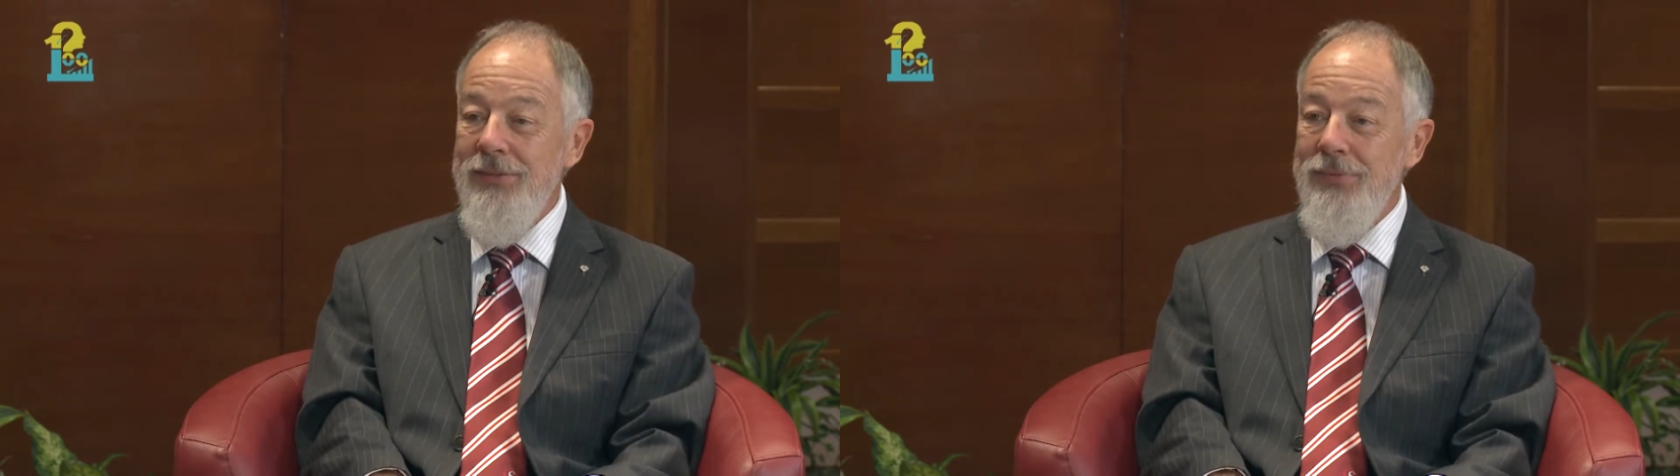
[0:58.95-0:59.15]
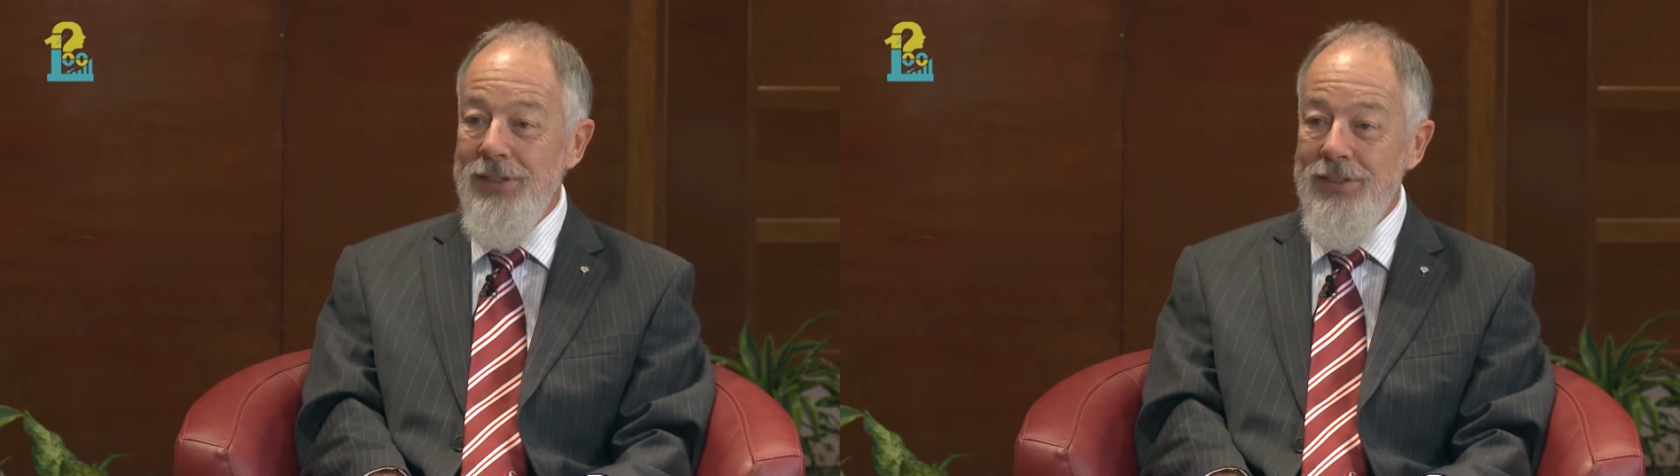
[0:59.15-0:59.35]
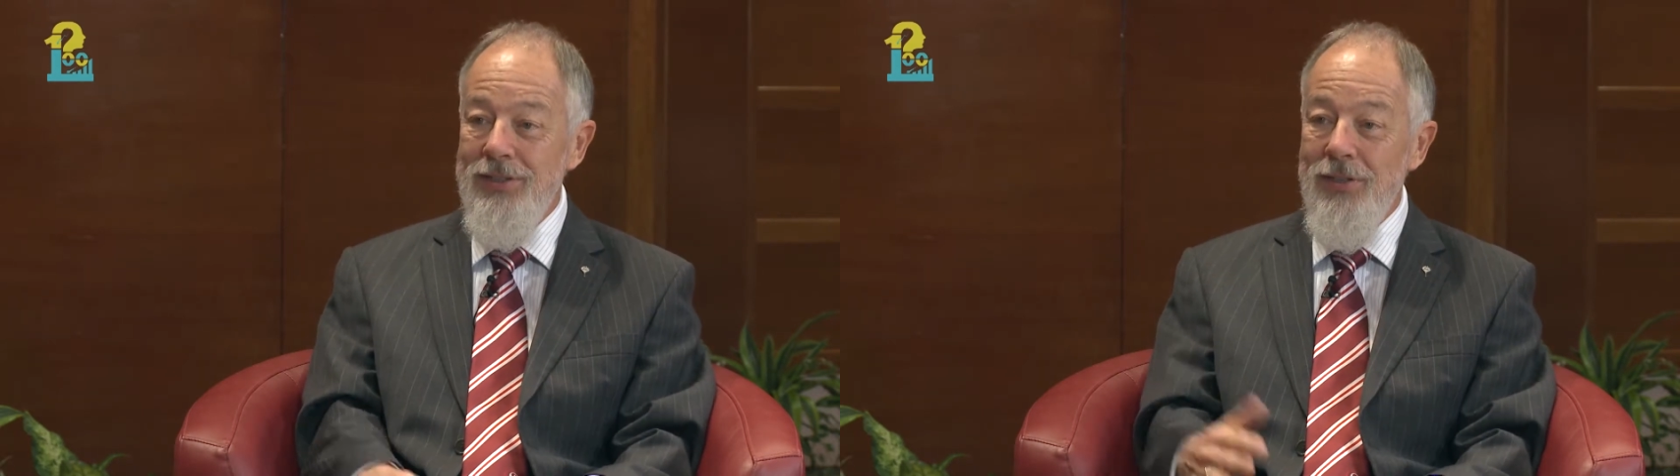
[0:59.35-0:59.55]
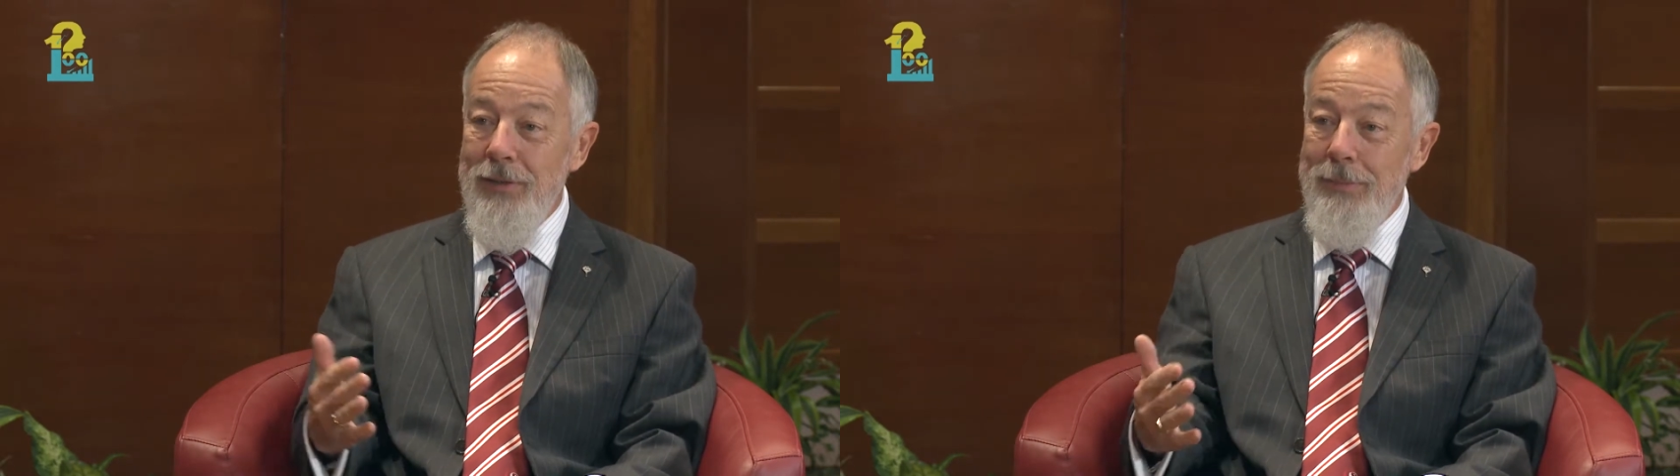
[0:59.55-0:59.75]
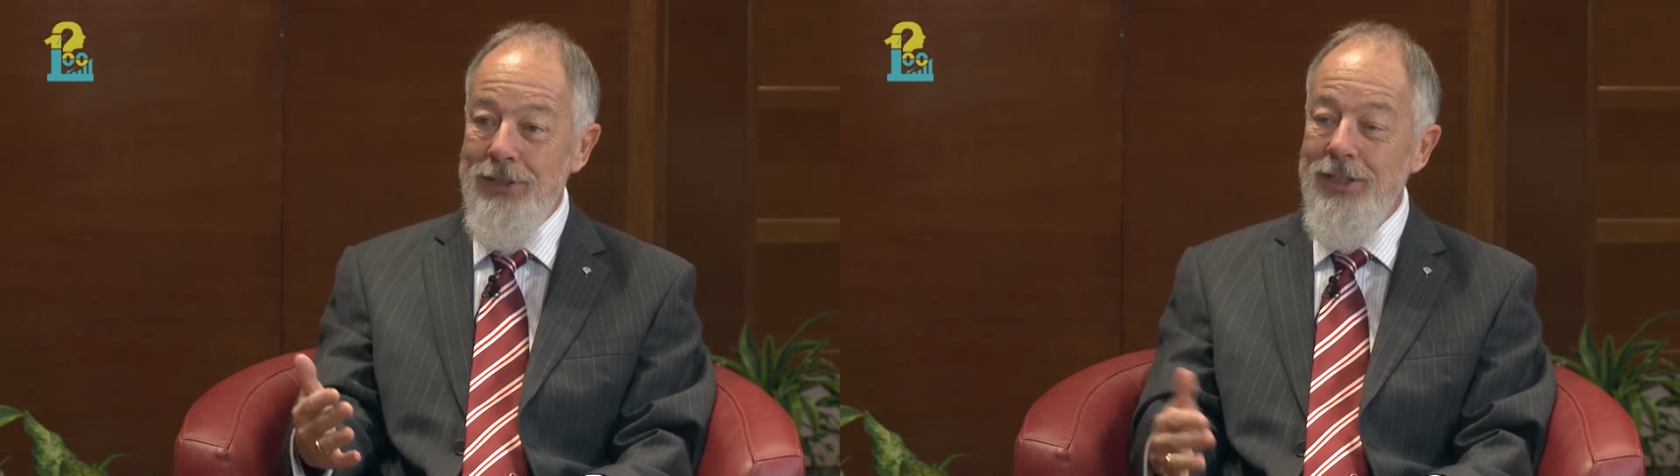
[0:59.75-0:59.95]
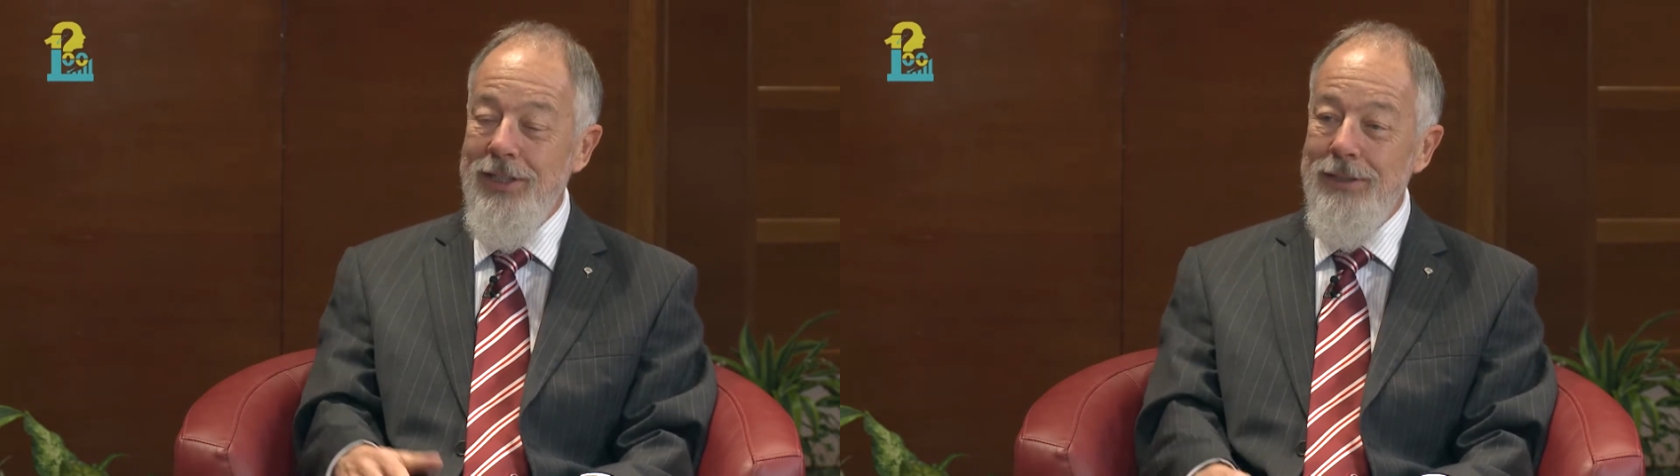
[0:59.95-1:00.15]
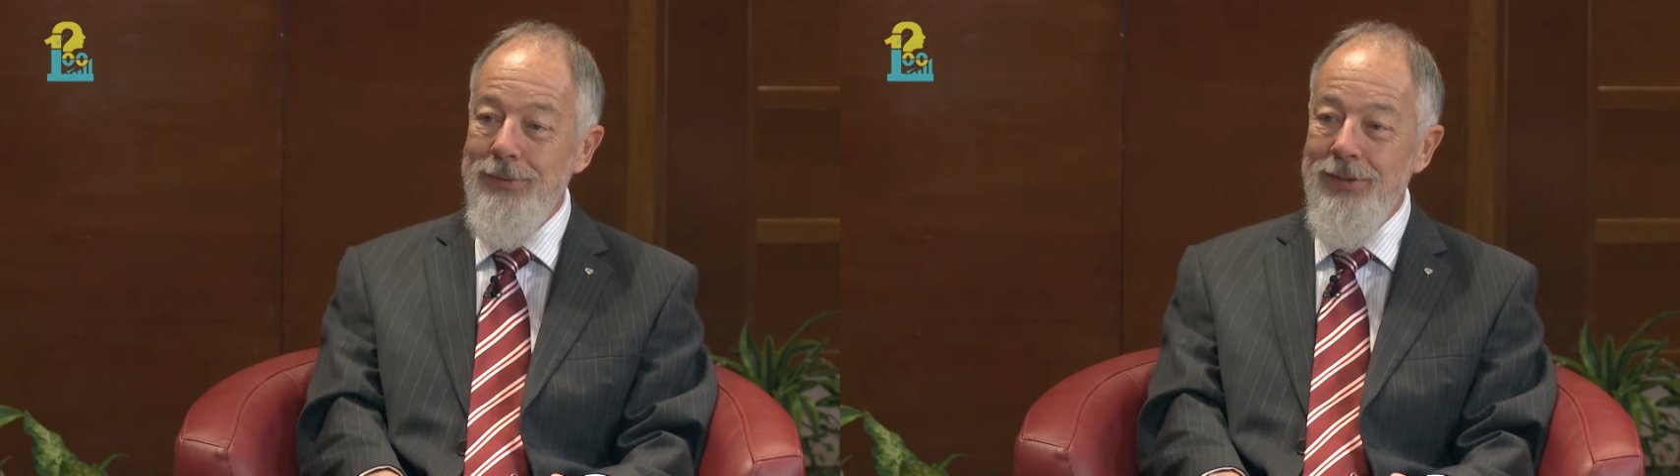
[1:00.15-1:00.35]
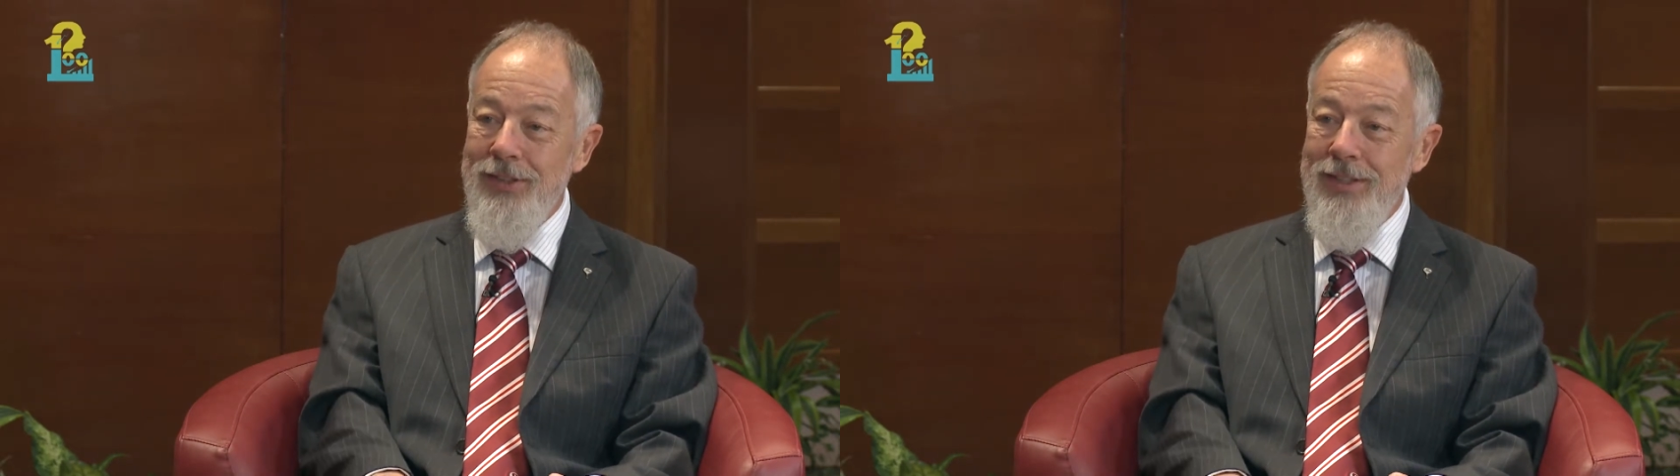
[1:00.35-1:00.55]
risks on a particular
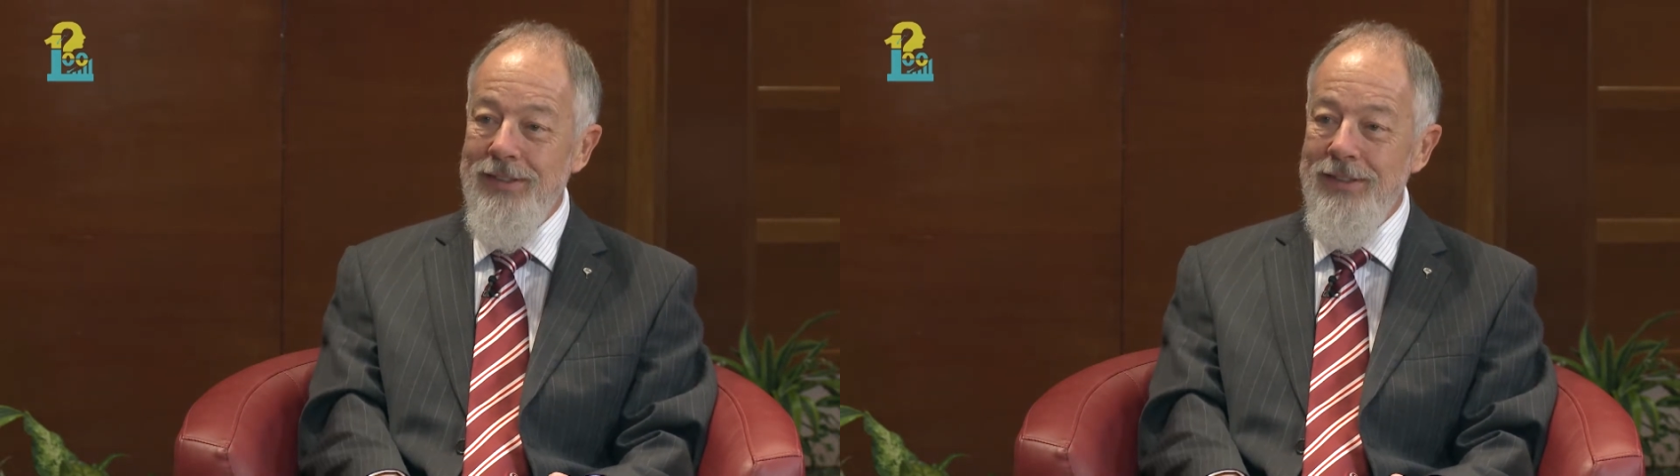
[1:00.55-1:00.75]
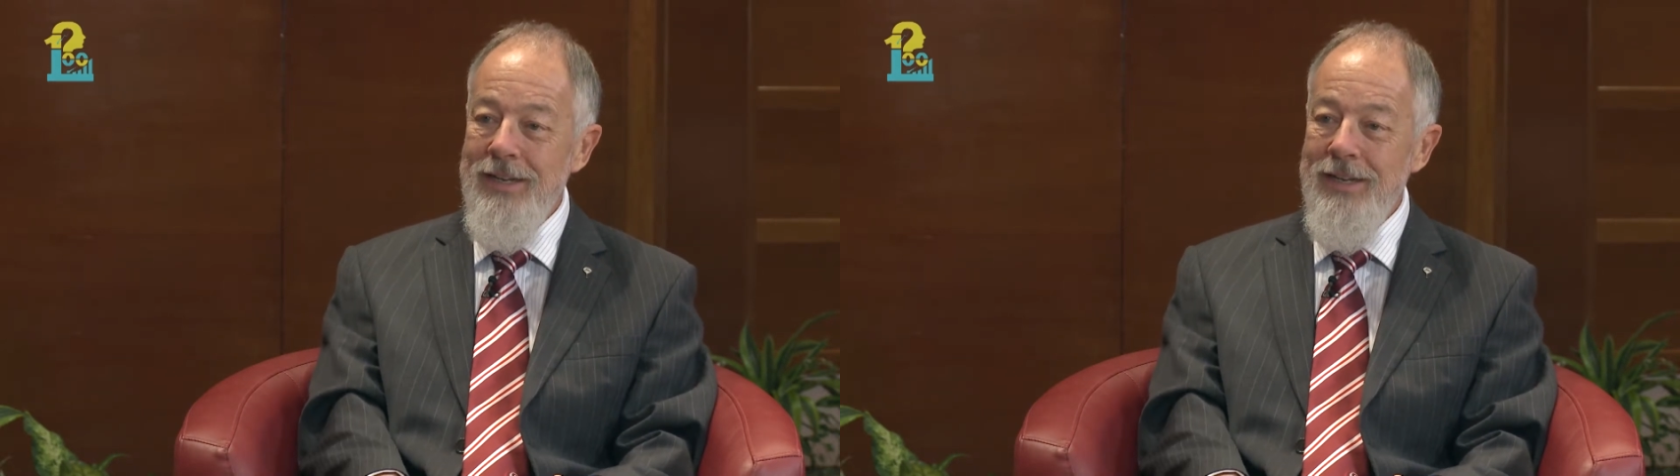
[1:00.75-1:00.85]
project.